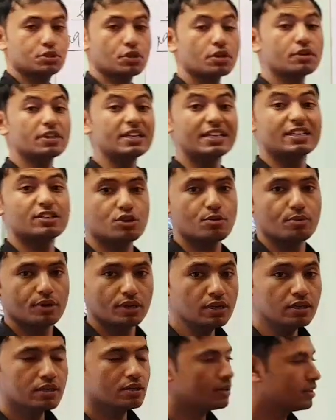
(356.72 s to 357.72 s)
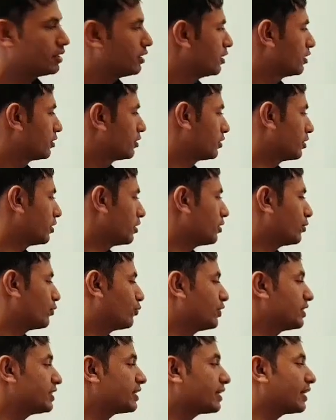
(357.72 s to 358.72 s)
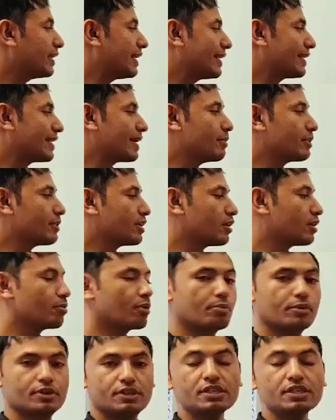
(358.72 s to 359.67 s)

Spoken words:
interval, the physical and chemical properties